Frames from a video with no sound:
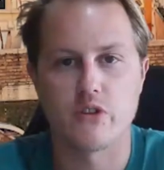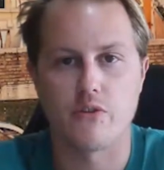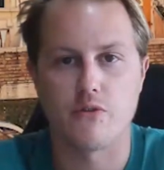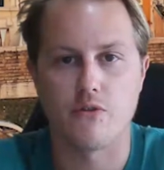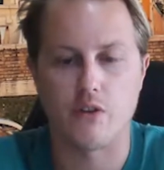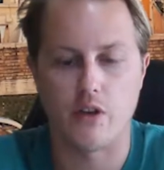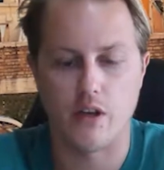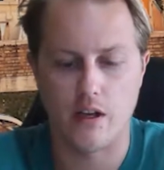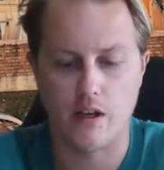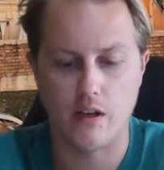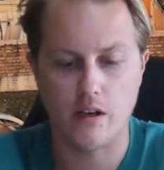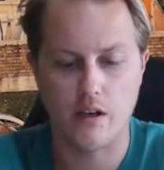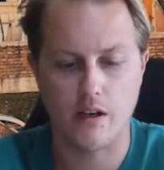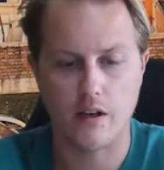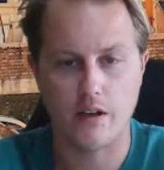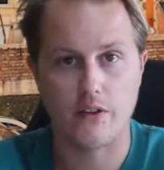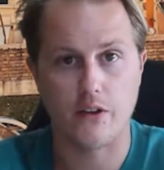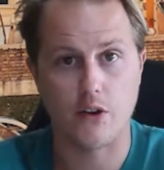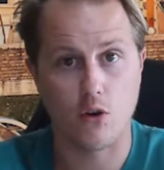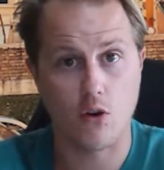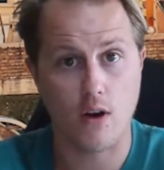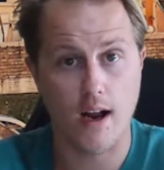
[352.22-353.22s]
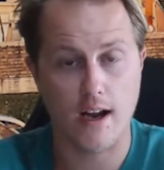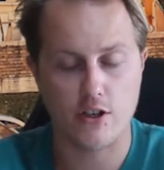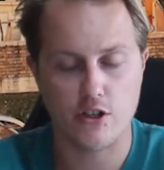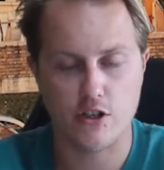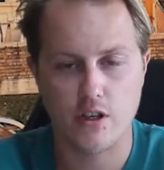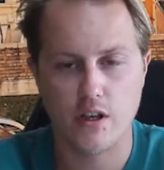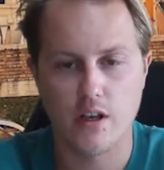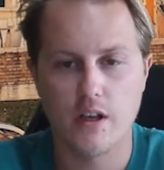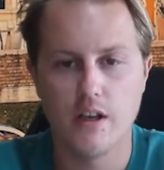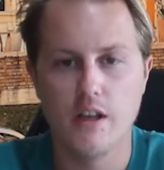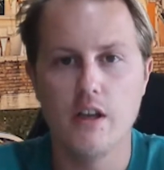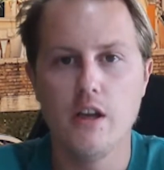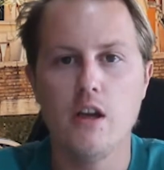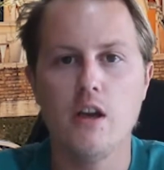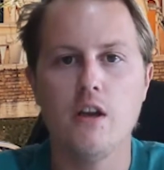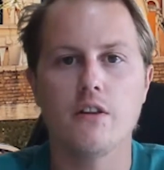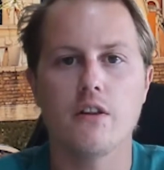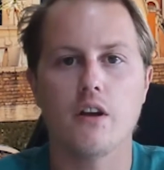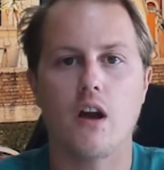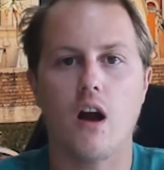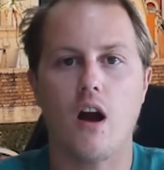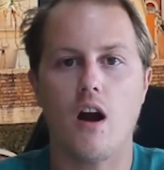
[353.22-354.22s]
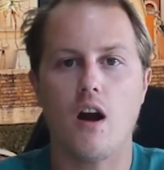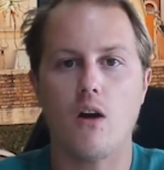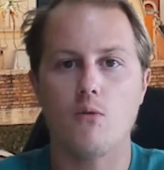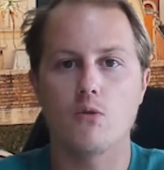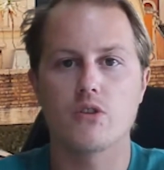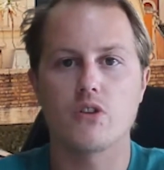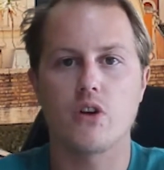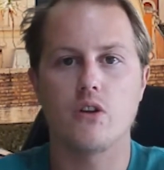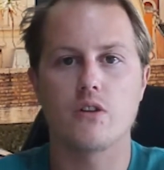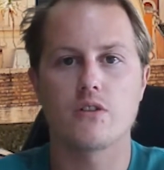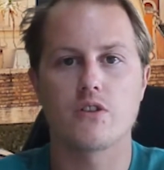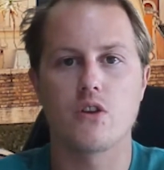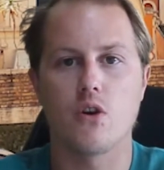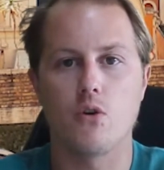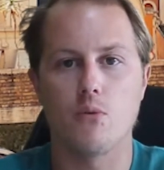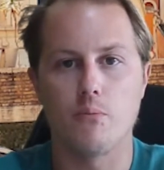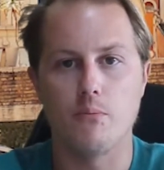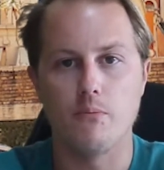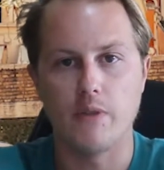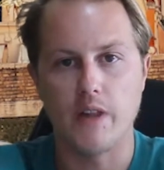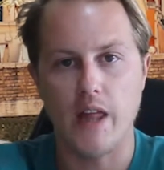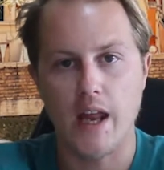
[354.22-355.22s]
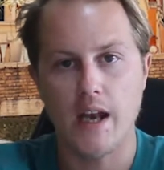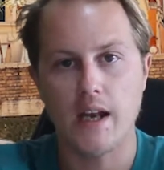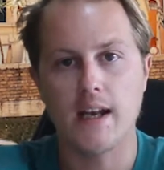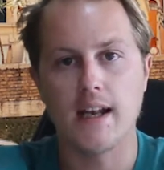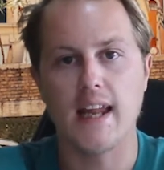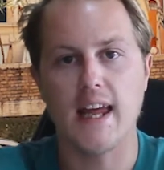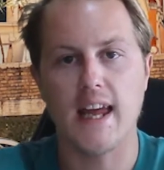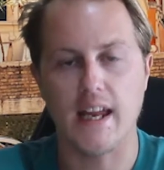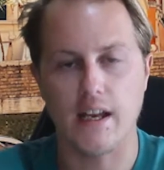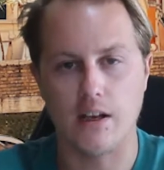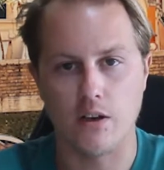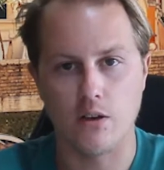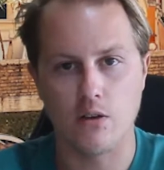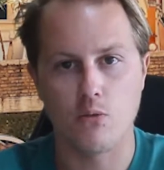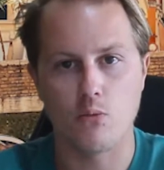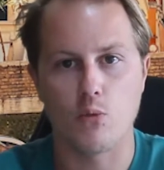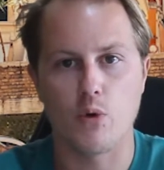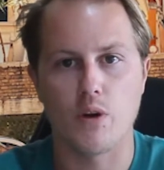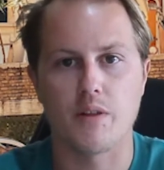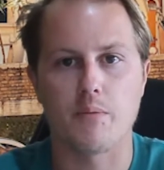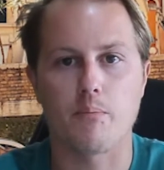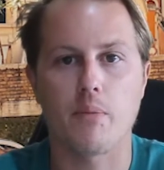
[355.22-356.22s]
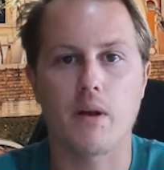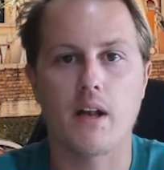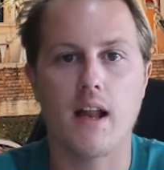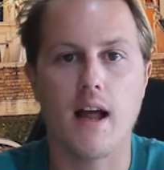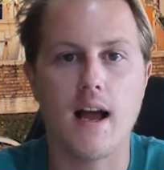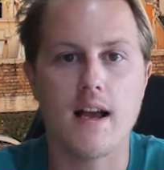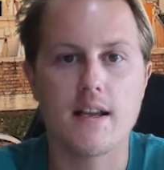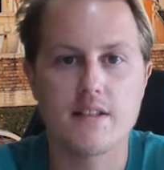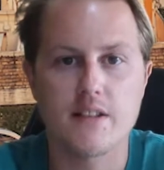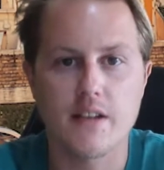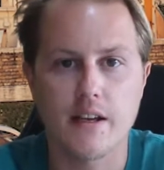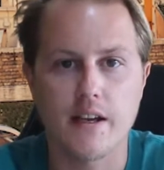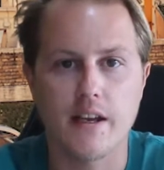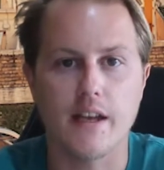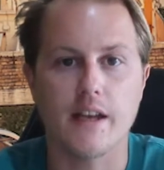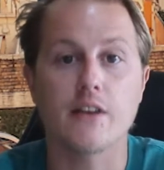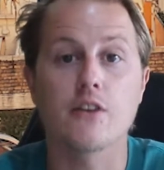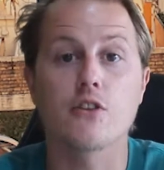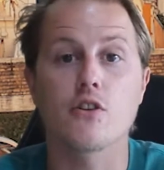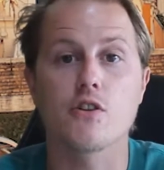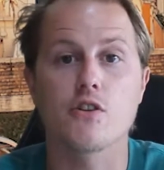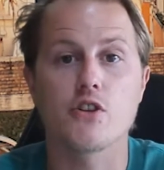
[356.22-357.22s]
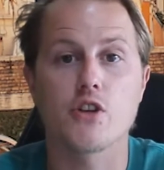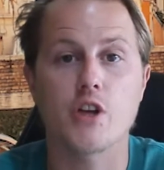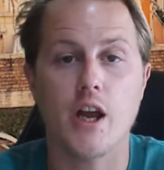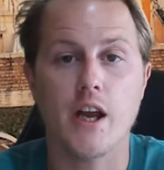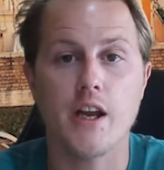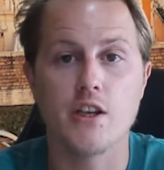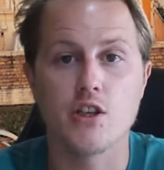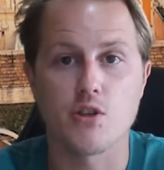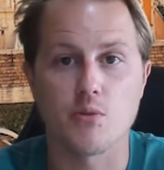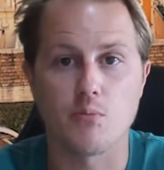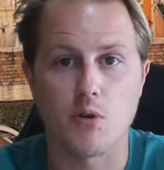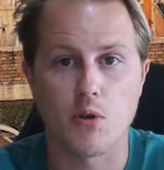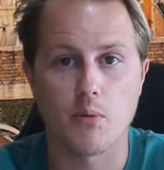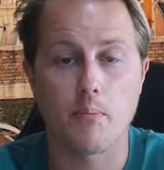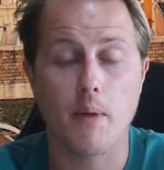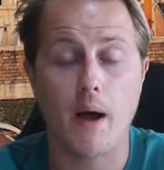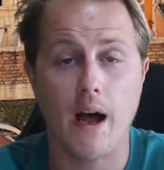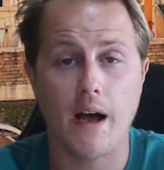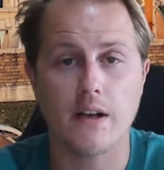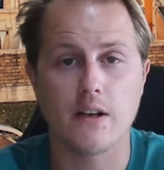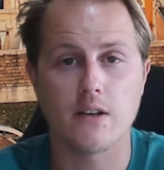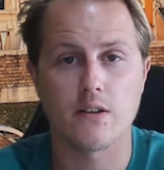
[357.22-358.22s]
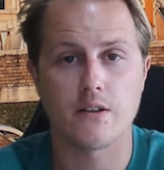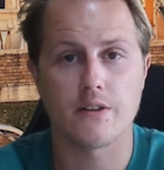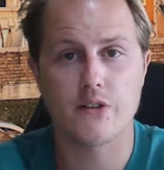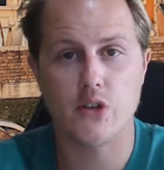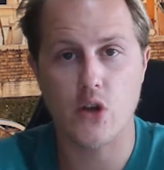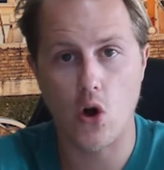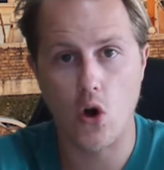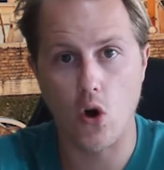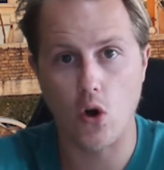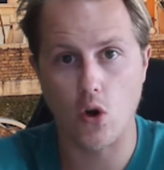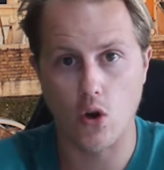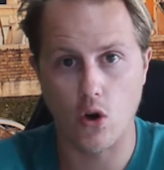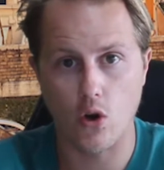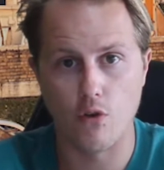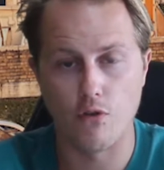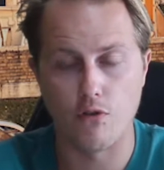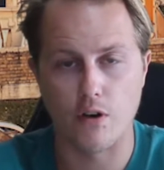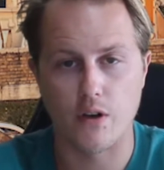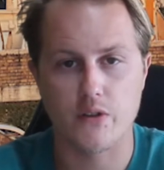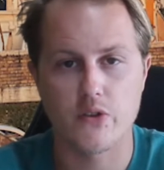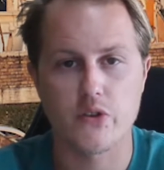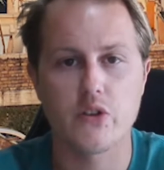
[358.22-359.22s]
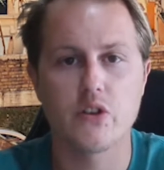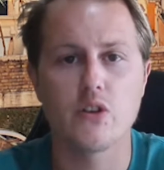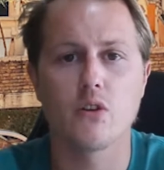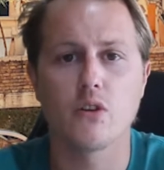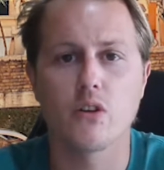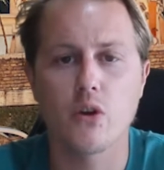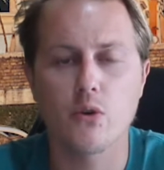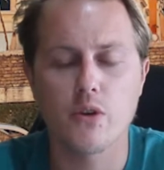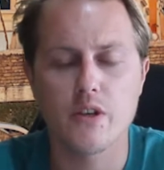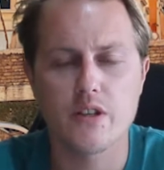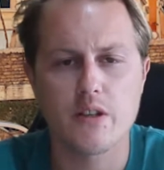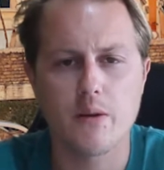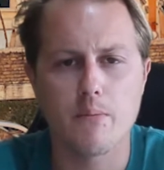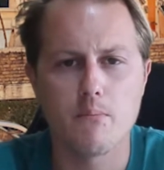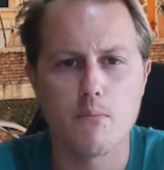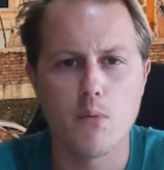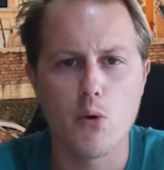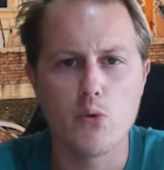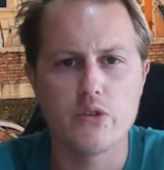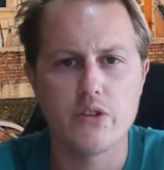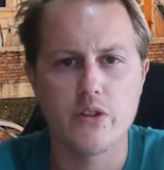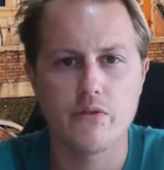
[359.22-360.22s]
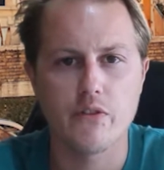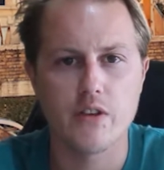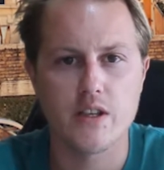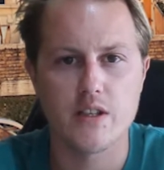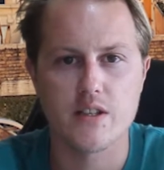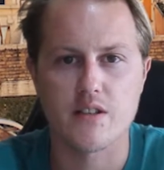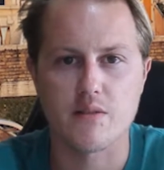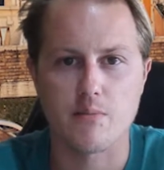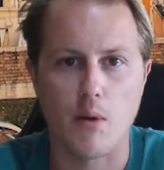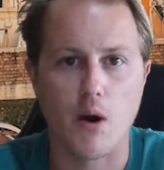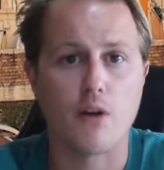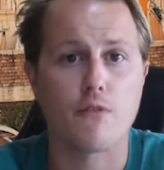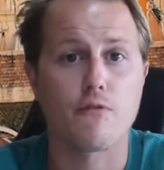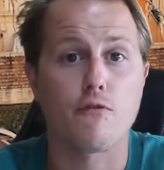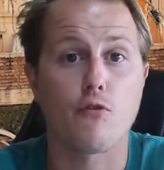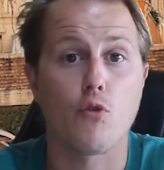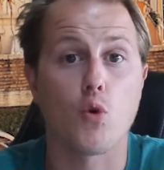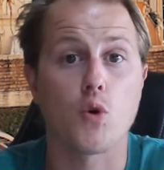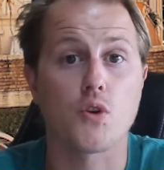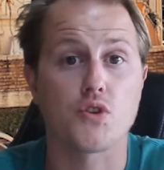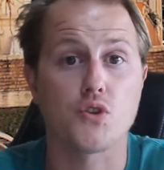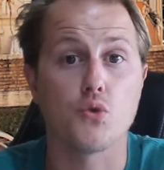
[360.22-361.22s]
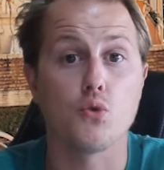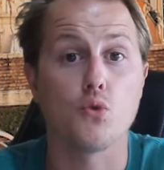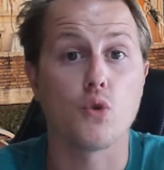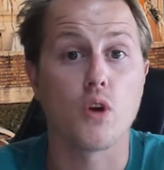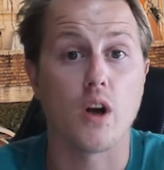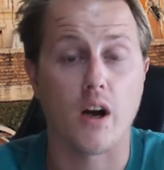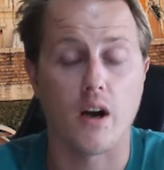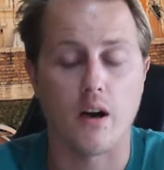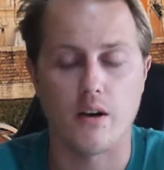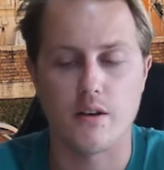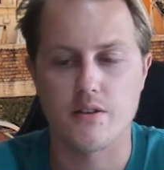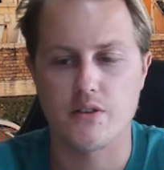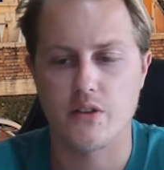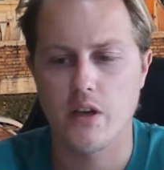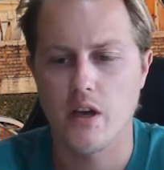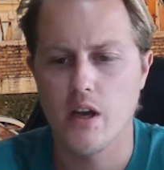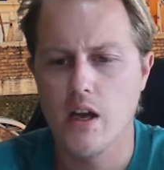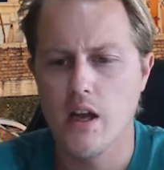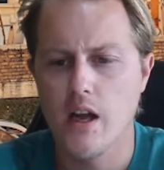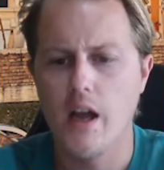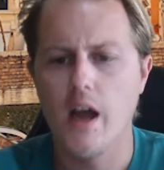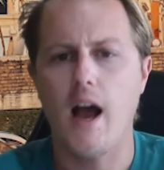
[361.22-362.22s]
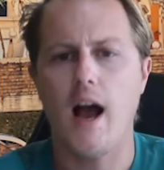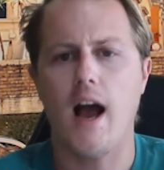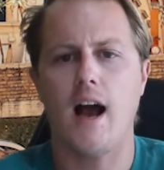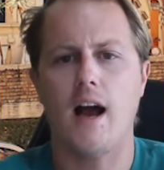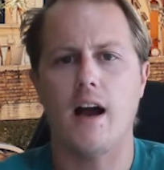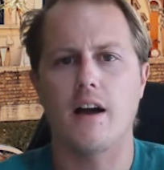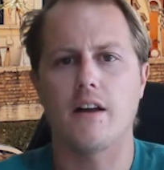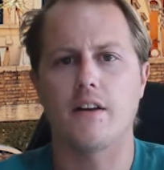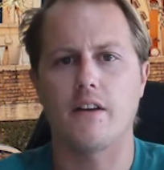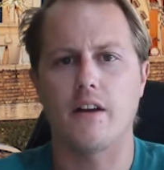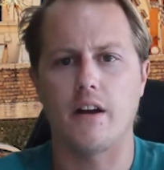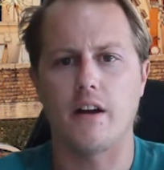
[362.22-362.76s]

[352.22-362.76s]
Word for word: of the crash. The car was also then laden with plastic interchangeable panels all over. So you'll notice that most of these Smart Fortwo cars had